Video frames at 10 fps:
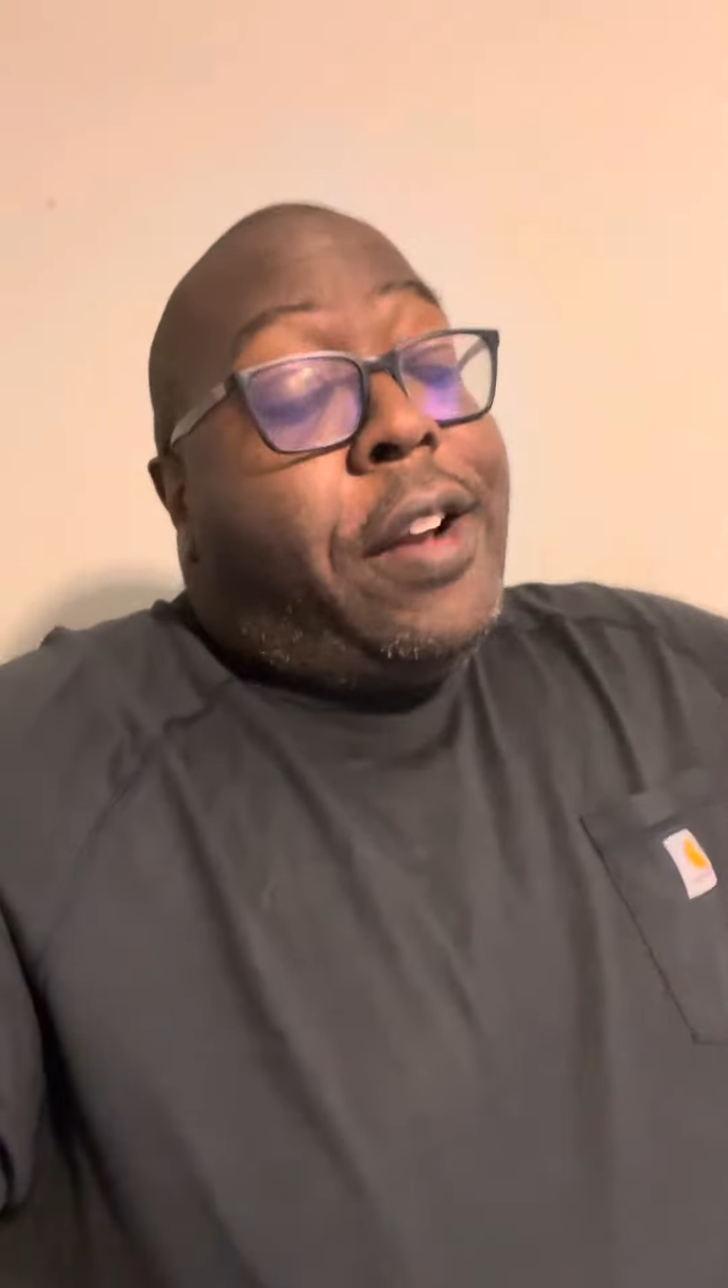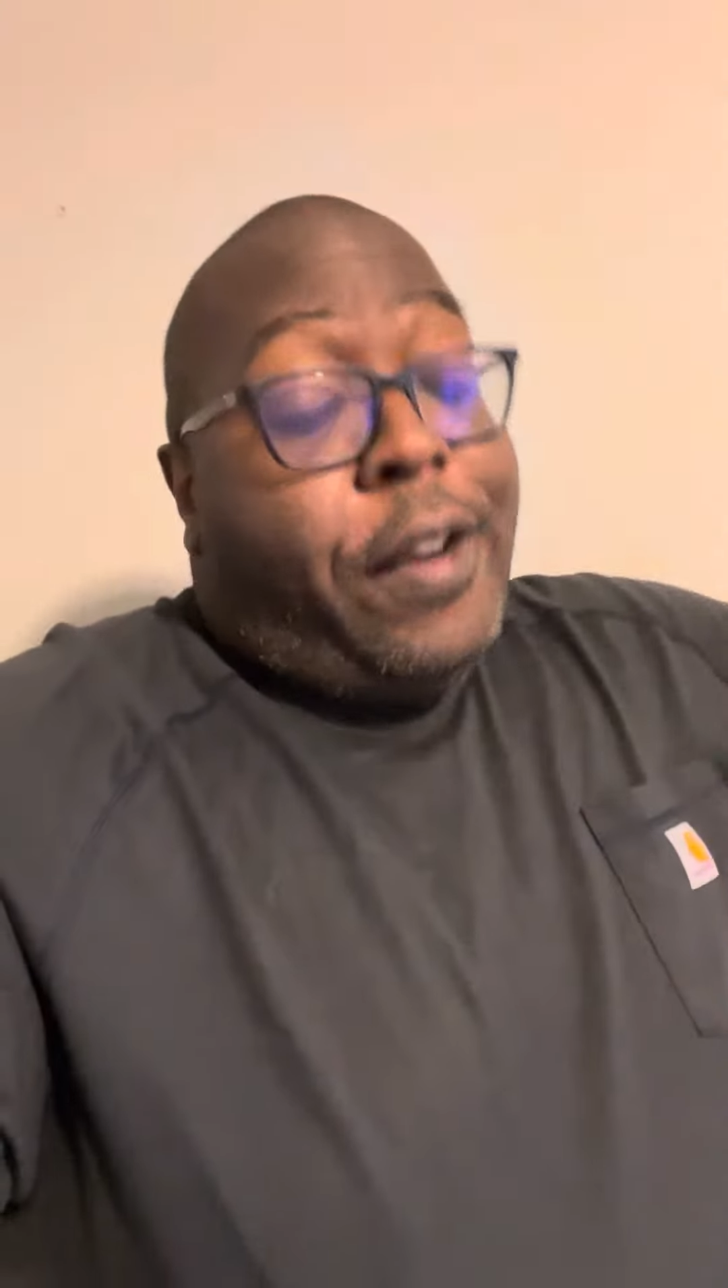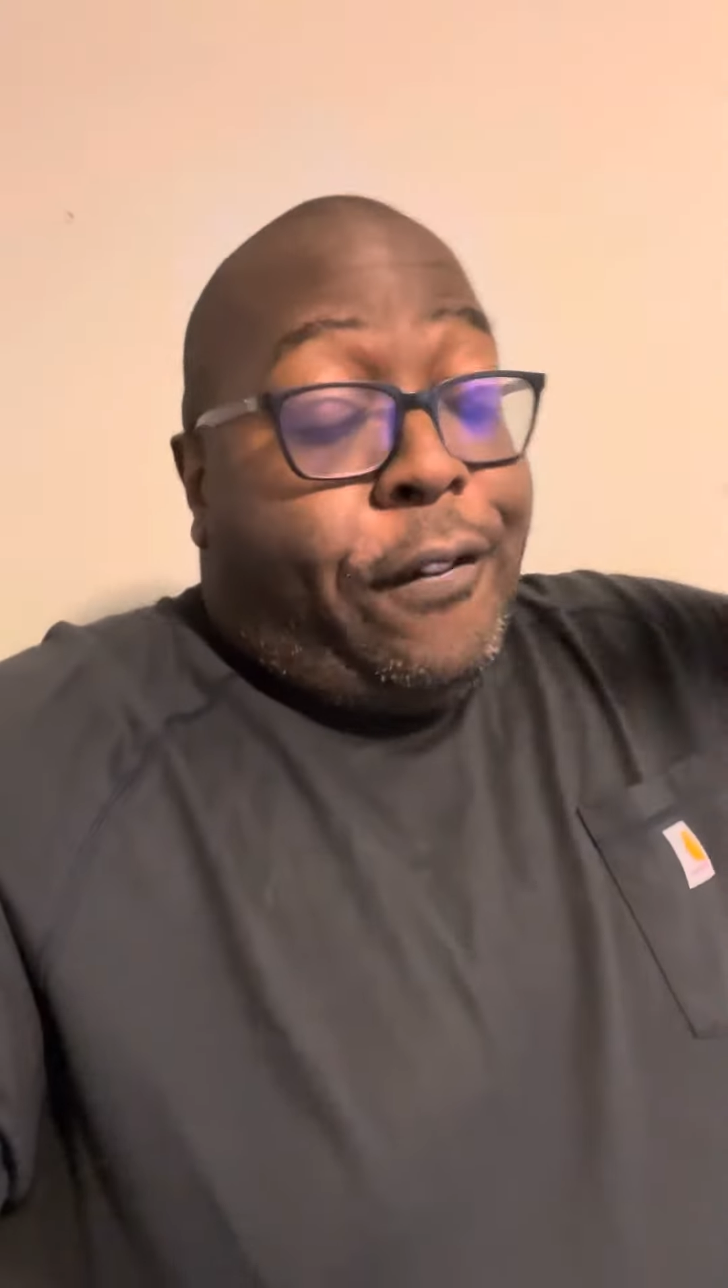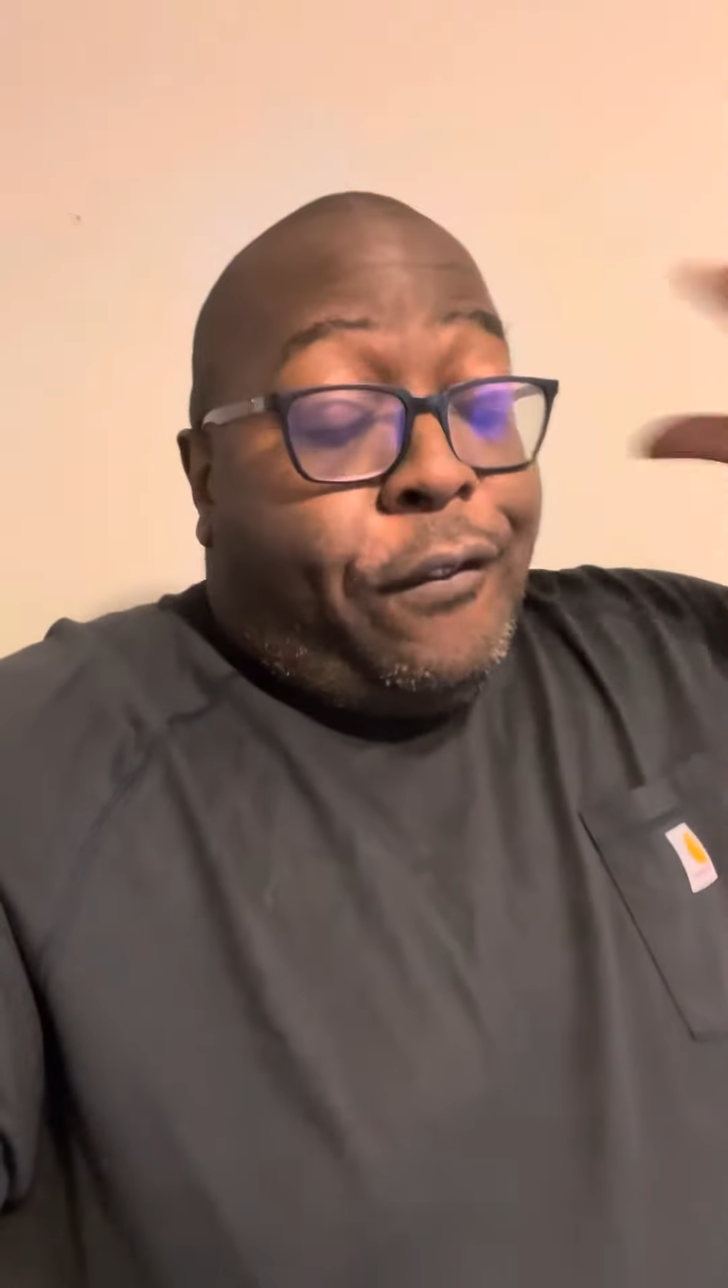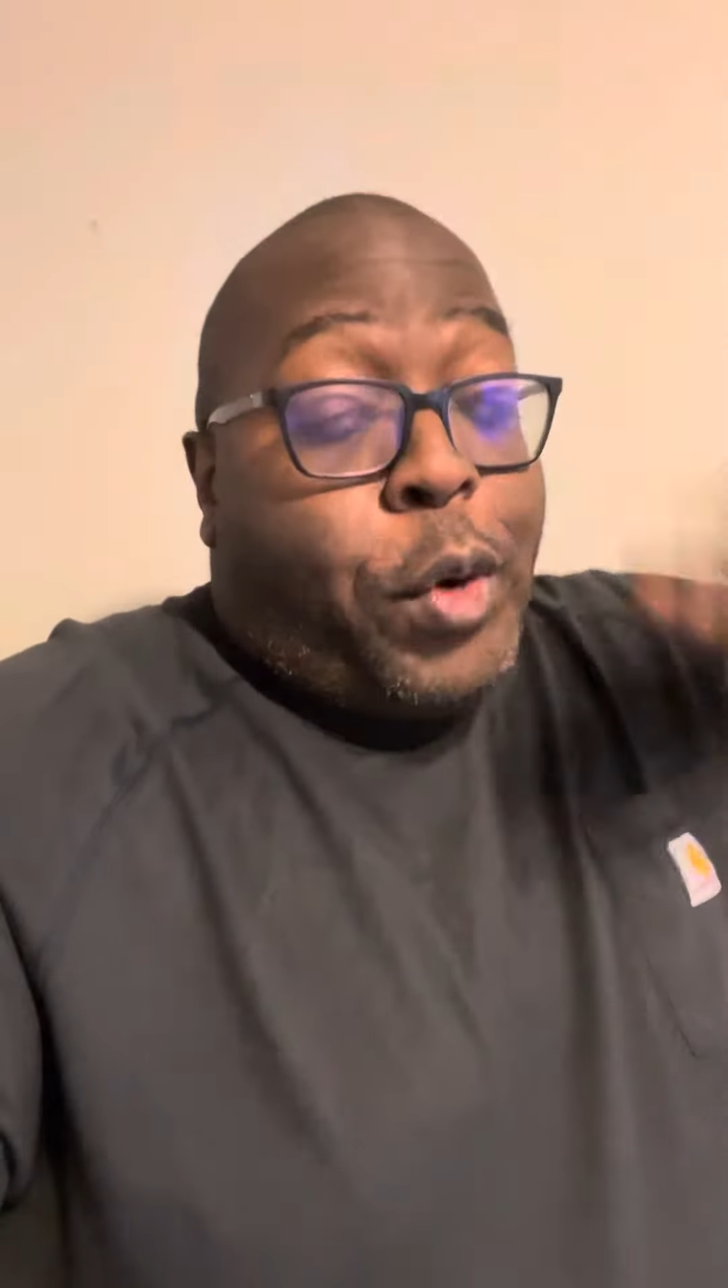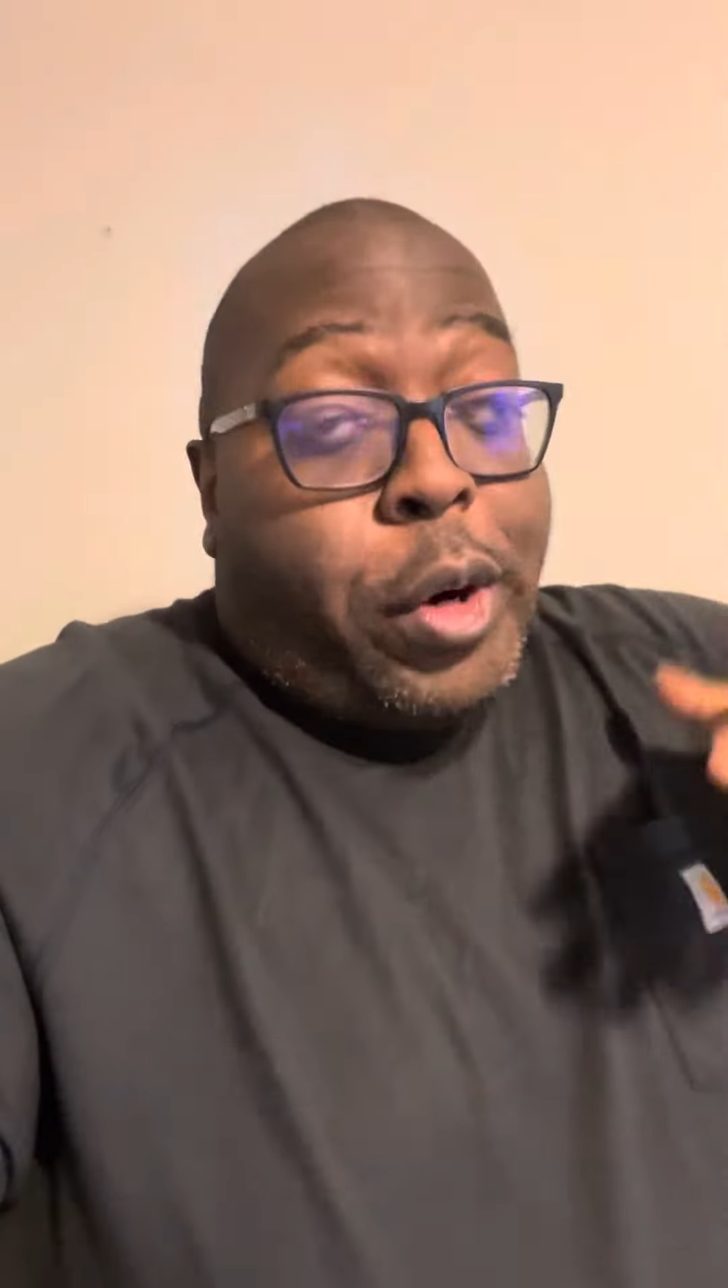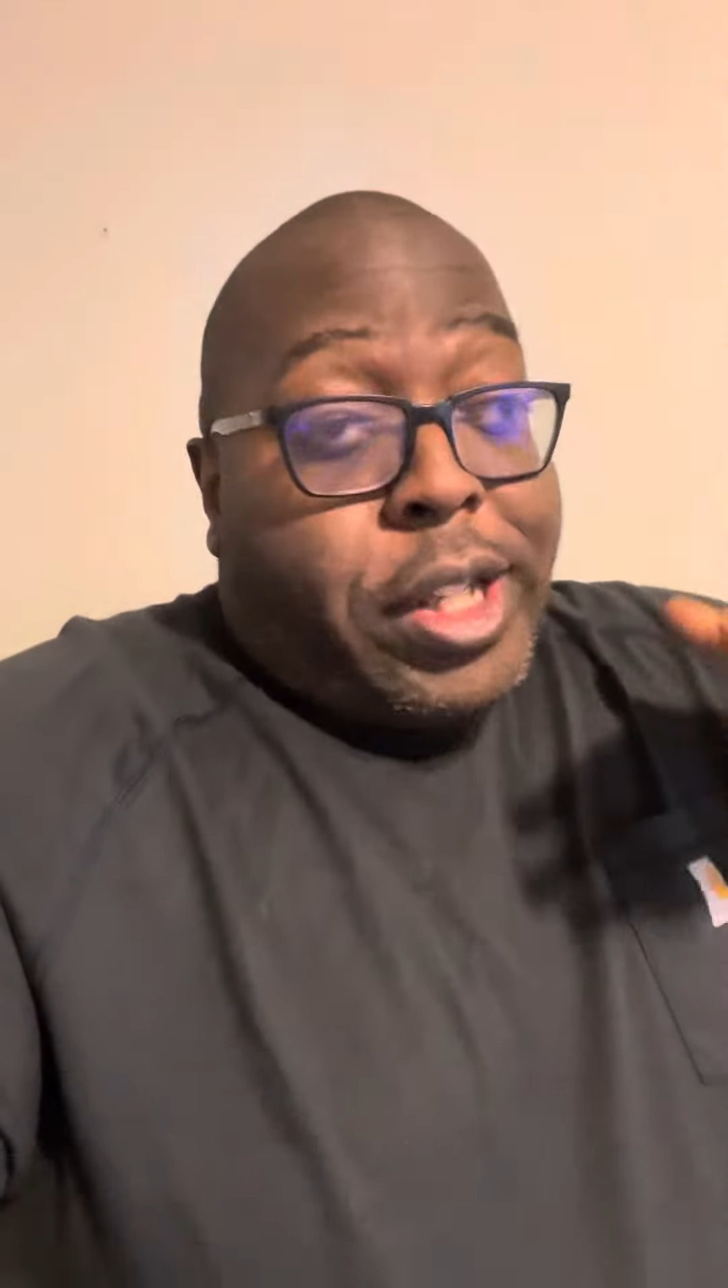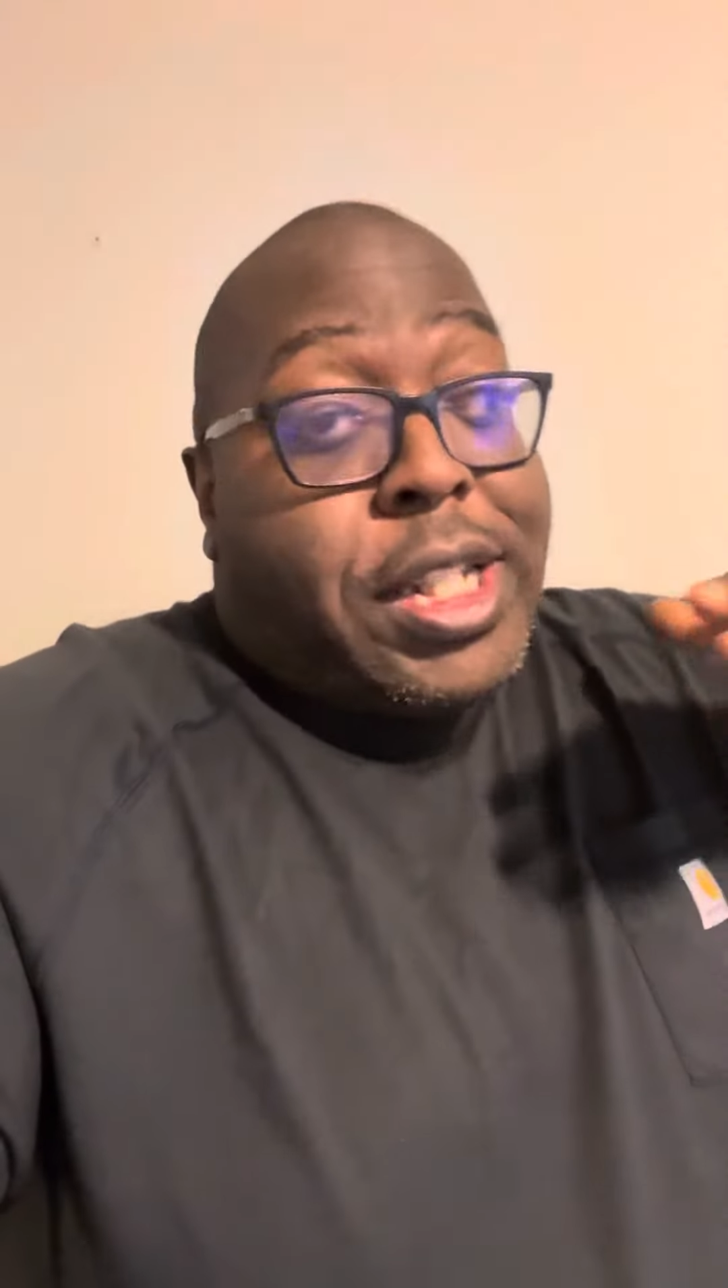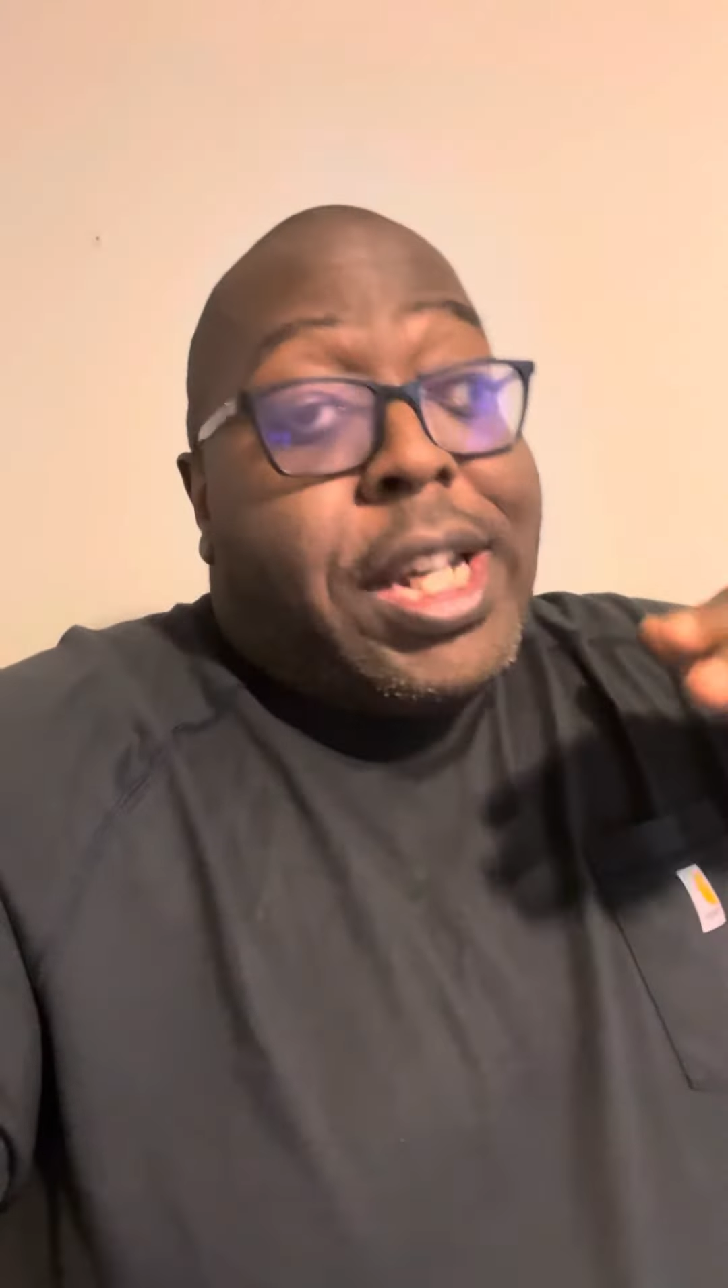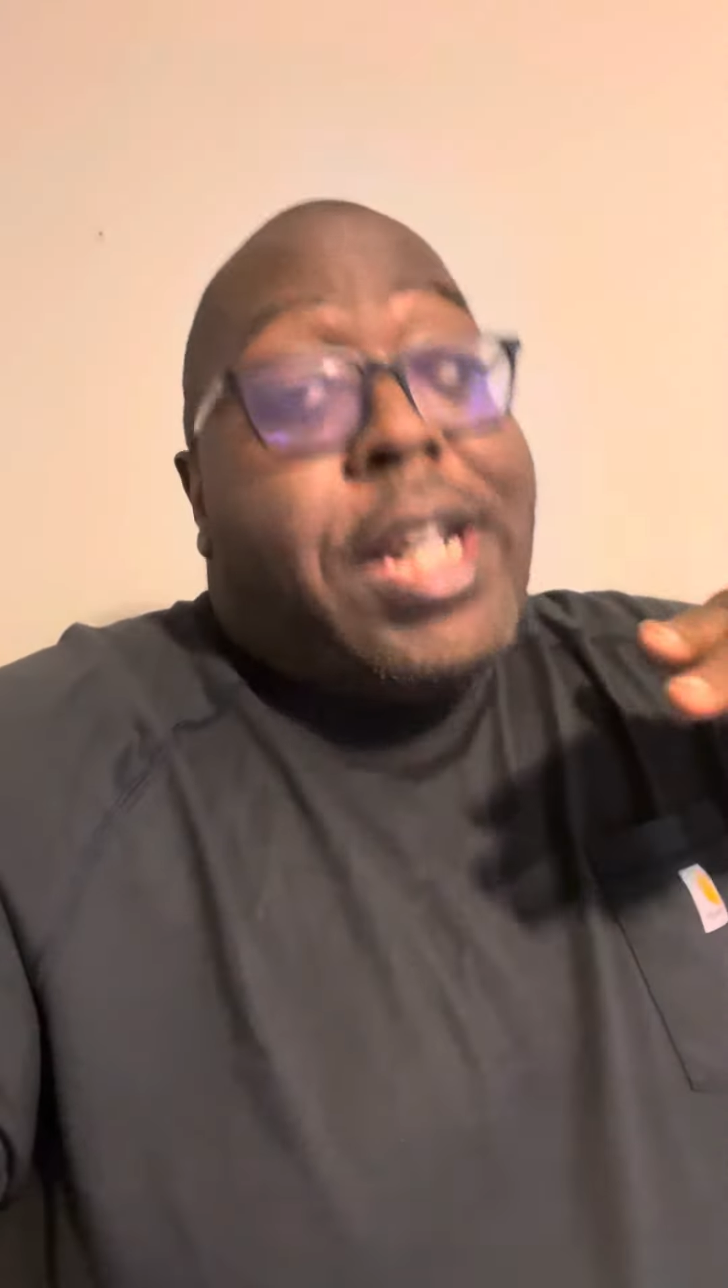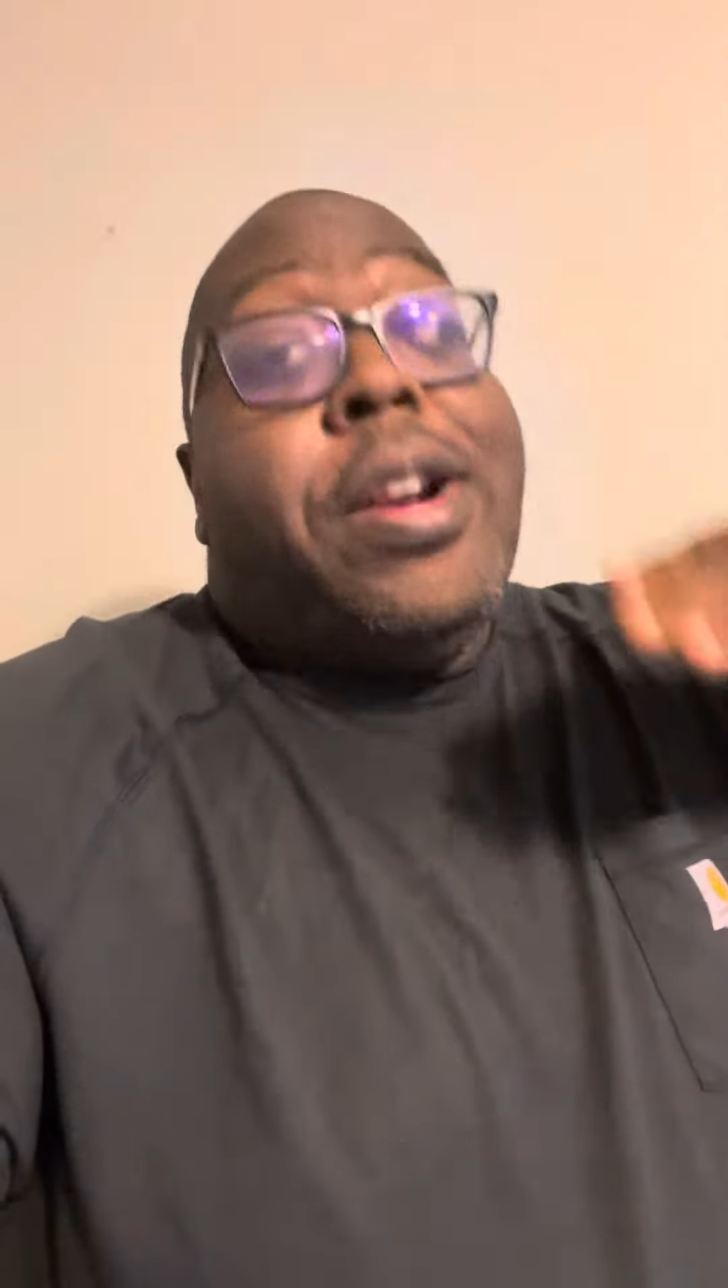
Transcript: the 4th seed